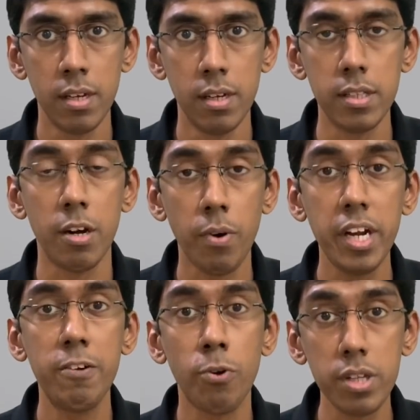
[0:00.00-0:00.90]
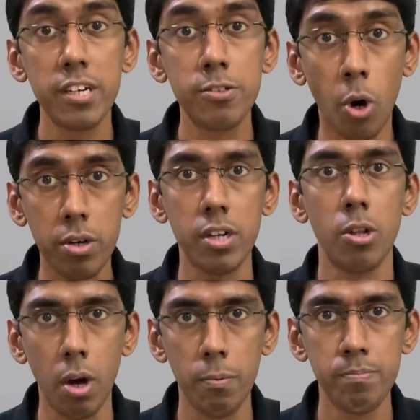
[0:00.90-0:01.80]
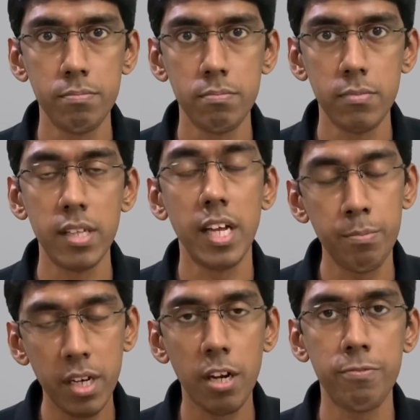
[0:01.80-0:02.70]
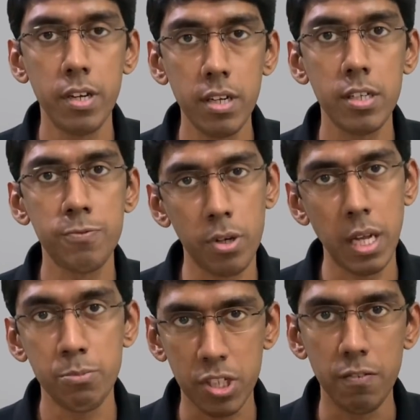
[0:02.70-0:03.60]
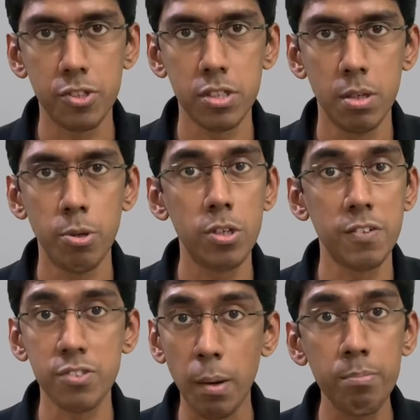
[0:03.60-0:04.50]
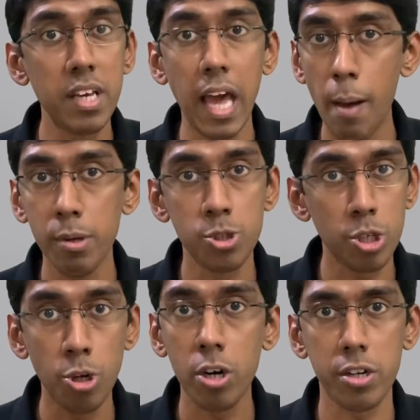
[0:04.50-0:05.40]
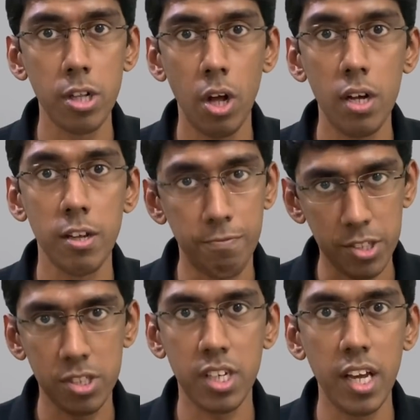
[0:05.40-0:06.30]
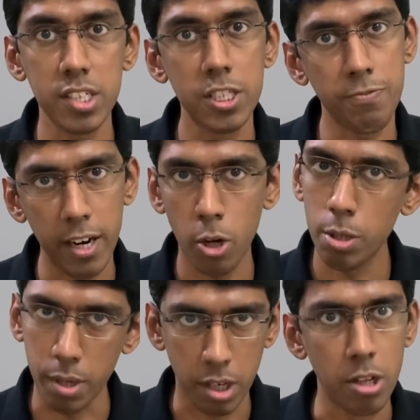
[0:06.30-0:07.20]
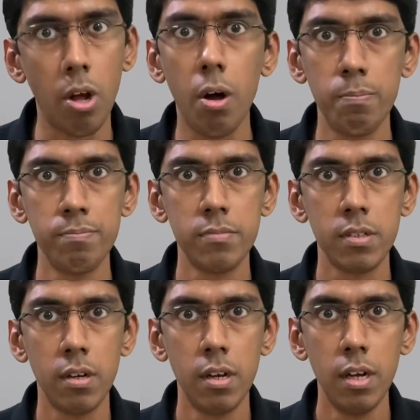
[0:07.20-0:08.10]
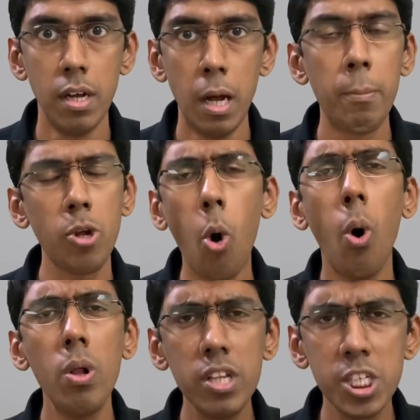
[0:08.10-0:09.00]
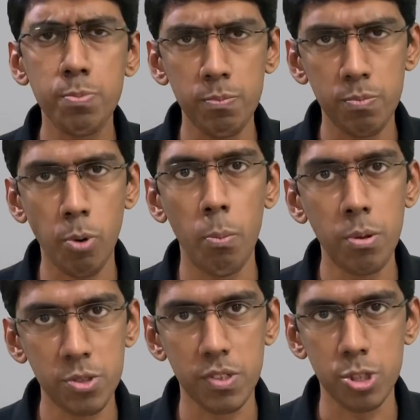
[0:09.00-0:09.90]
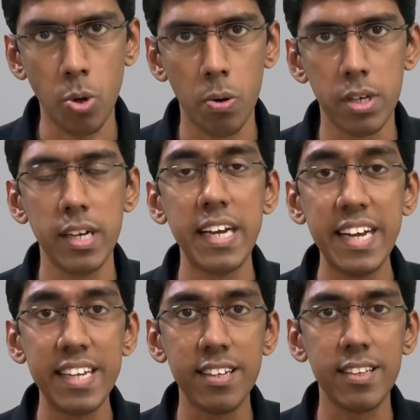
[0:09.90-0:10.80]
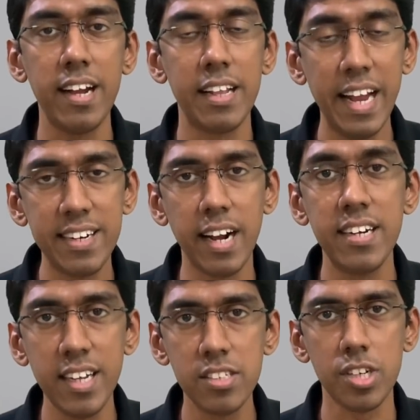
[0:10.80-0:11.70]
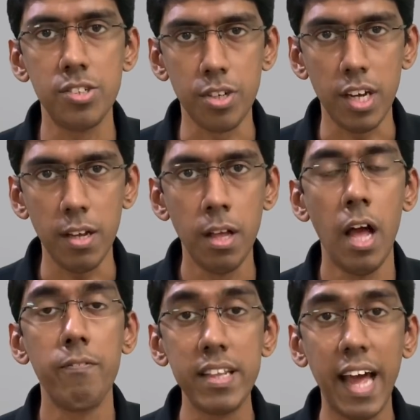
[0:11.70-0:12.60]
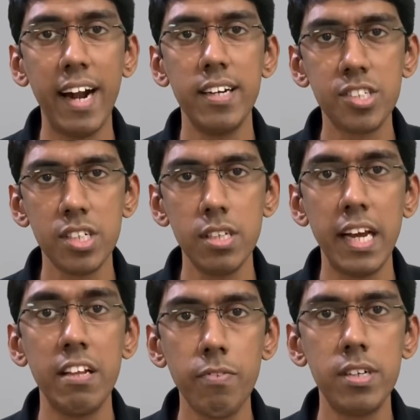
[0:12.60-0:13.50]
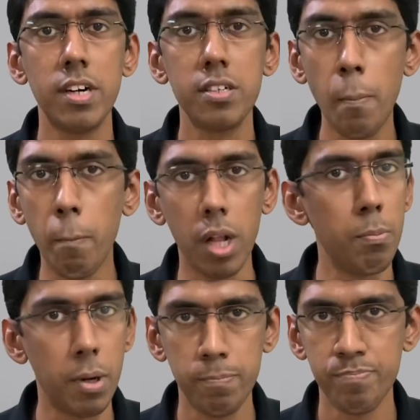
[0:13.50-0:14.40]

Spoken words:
They're worried for their daughter-in-law. And their bigger fear is for themselves. Because if something happens to your daughter-in-law, the first case is filed on the mother-in-law. But all these problems were solved in the late 19th century when Edison invented the bulb.